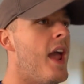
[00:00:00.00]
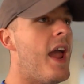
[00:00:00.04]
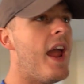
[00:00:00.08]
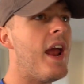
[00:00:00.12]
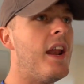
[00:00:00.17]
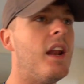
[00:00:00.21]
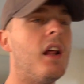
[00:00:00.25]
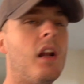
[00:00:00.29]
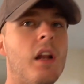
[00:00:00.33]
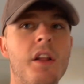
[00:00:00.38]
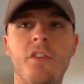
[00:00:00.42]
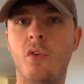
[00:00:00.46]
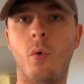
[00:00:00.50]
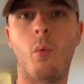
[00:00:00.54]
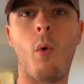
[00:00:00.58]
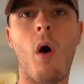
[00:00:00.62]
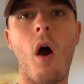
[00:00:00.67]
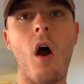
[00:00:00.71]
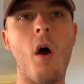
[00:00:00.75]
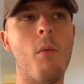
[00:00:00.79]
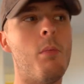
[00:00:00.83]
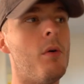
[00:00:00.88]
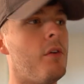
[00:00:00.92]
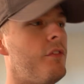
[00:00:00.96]
in a little
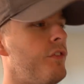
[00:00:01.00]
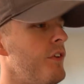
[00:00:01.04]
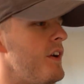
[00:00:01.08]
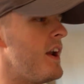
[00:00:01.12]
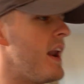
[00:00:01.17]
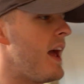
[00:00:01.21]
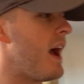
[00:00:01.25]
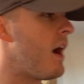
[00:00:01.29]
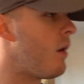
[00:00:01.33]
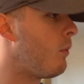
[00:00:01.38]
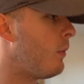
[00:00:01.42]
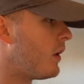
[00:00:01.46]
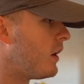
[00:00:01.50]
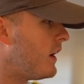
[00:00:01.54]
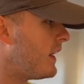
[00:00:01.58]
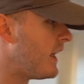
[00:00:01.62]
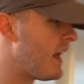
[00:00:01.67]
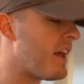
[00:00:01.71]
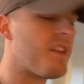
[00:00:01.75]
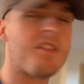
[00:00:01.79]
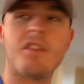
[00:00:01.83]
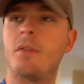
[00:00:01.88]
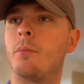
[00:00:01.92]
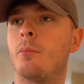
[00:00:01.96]
while, but for now we're gonna
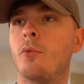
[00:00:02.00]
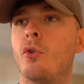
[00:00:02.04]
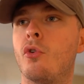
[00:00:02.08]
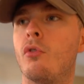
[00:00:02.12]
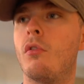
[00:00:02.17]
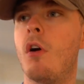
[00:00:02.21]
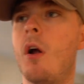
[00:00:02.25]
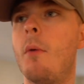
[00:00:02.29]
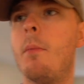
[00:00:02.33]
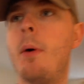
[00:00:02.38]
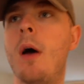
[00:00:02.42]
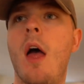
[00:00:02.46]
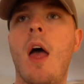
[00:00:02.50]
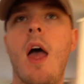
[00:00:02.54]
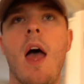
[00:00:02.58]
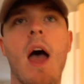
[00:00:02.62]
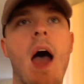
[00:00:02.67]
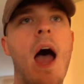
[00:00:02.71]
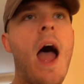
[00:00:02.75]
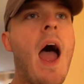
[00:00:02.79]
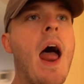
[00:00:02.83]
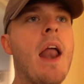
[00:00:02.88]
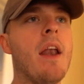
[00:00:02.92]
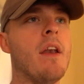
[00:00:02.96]
get some grub
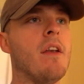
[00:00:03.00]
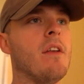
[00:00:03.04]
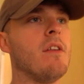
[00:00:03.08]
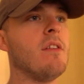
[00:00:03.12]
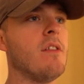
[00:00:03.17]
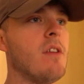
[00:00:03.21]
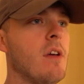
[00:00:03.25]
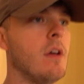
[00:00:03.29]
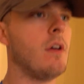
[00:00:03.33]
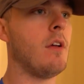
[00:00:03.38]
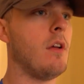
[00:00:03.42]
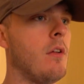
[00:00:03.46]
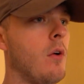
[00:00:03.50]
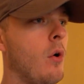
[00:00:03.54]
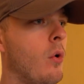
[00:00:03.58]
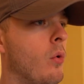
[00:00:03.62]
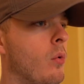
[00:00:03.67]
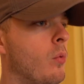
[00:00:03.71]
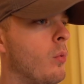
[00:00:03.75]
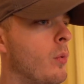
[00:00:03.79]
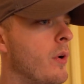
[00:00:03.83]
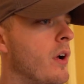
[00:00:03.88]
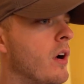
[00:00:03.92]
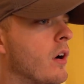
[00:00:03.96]
and
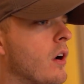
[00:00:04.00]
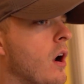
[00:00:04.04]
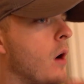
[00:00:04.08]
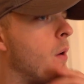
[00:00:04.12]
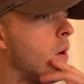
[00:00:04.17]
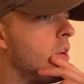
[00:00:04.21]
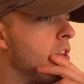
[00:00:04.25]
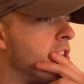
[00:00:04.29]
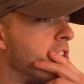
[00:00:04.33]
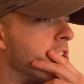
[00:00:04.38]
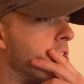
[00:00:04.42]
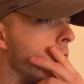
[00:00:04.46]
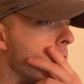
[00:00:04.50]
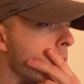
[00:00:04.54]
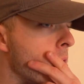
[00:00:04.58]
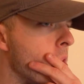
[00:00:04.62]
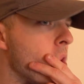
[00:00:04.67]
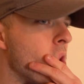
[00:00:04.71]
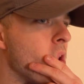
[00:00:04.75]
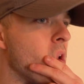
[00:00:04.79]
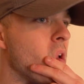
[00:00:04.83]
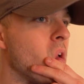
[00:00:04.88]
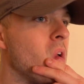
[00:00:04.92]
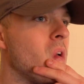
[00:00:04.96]
we are going
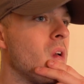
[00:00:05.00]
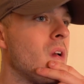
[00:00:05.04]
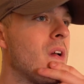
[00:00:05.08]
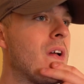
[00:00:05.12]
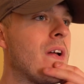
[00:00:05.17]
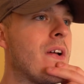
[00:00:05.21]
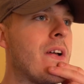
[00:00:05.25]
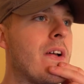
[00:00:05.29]
to